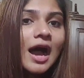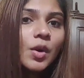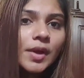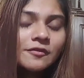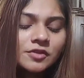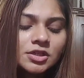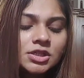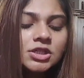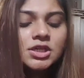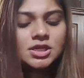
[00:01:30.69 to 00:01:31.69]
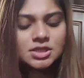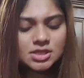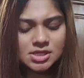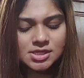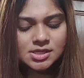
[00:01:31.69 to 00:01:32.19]
However,
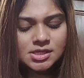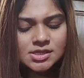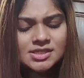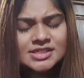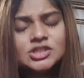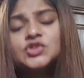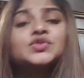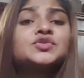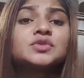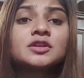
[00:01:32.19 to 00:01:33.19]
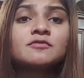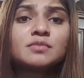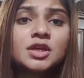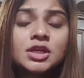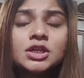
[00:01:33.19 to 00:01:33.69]
they used to
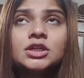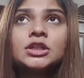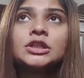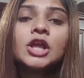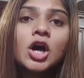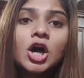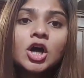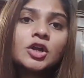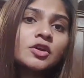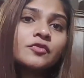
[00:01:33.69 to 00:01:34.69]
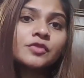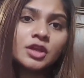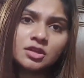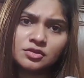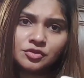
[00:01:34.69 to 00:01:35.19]
give me a lot
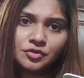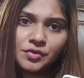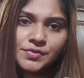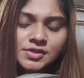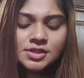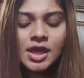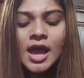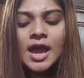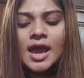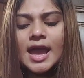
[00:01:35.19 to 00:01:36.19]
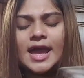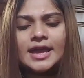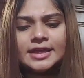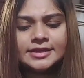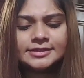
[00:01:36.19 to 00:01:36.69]
of inputs,
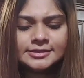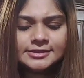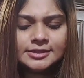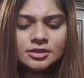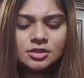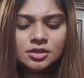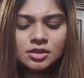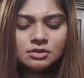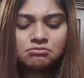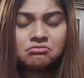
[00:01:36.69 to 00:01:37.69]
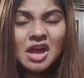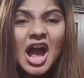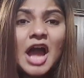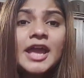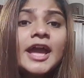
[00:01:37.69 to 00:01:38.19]
and
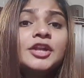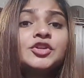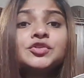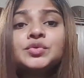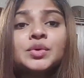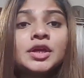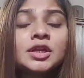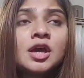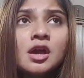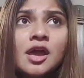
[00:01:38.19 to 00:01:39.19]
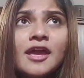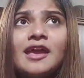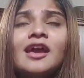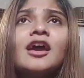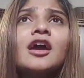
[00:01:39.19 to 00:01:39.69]
I had to do it
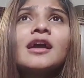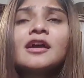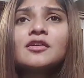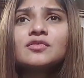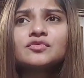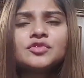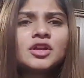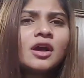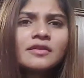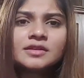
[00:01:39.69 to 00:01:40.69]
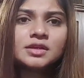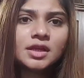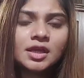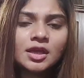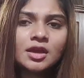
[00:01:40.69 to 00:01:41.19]
every other
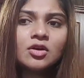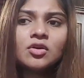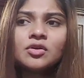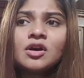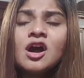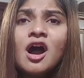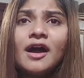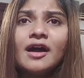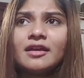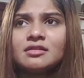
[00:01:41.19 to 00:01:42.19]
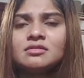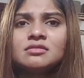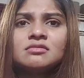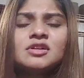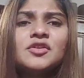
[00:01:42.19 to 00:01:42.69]
day, or I
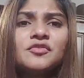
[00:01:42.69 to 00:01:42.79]
would